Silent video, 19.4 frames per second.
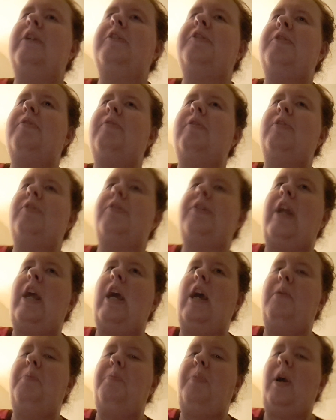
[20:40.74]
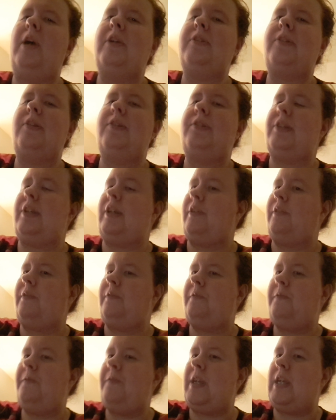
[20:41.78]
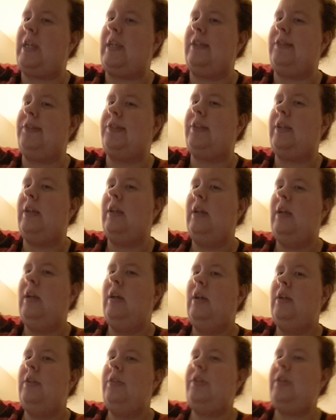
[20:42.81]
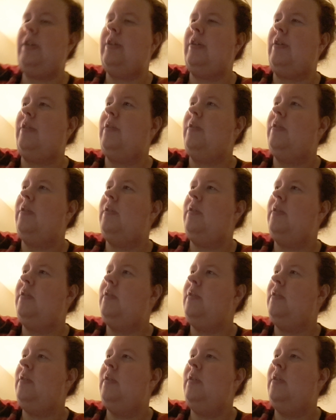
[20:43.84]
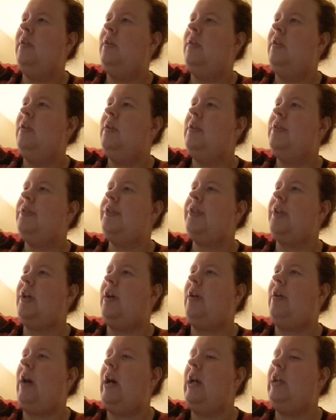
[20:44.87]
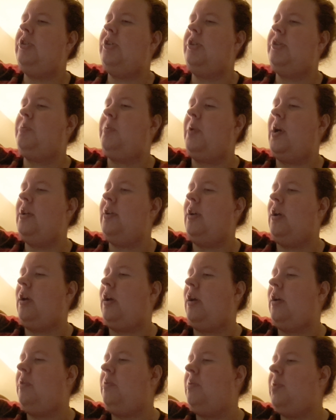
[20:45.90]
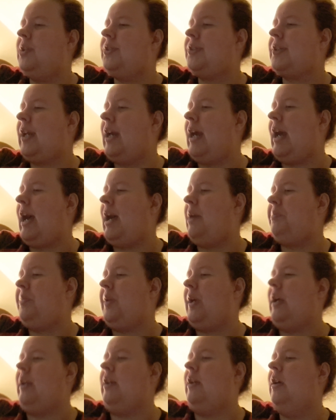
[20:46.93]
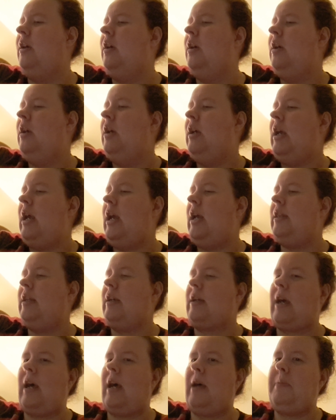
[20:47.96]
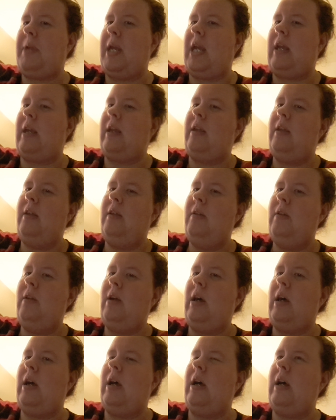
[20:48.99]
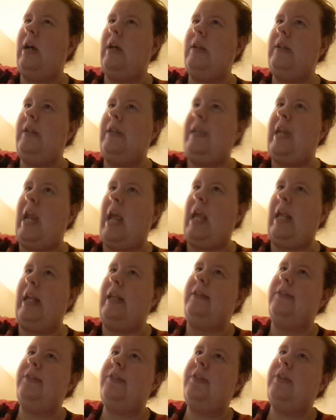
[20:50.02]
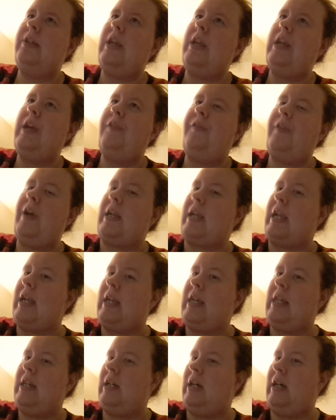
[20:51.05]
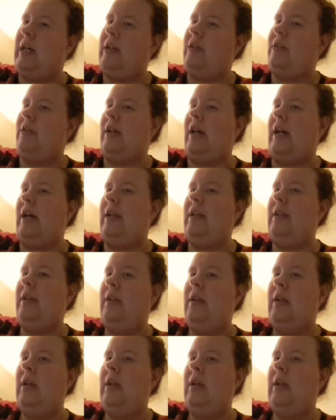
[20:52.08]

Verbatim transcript: also understand processing fees too. So I just wonder what's going to happen in the coming uh, days if I can get on or not.